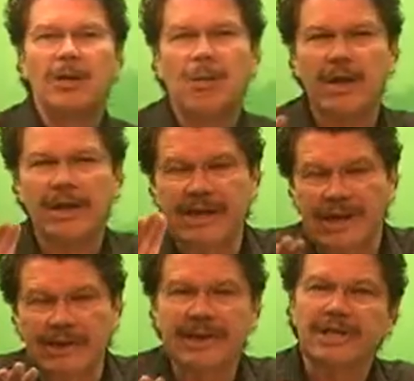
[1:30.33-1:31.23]
One of the
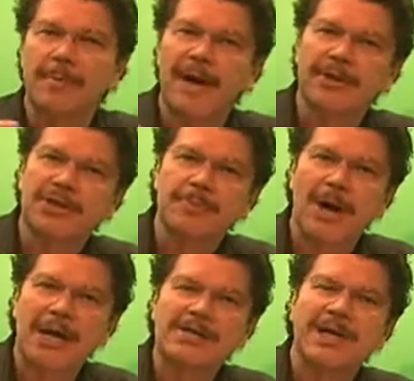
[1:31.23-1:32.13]
key things about this
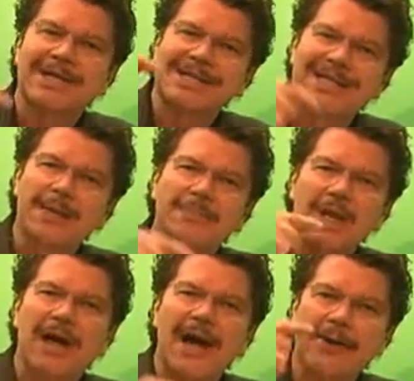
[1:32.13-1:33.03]
project is keep the
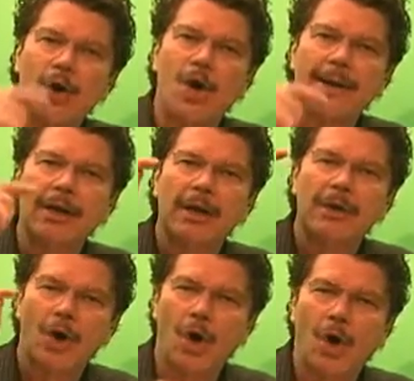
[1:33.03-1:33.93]
light on
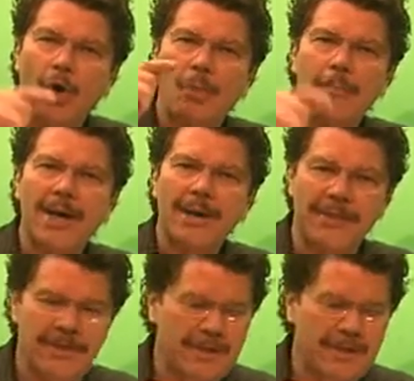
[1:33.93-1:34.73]
the whole month,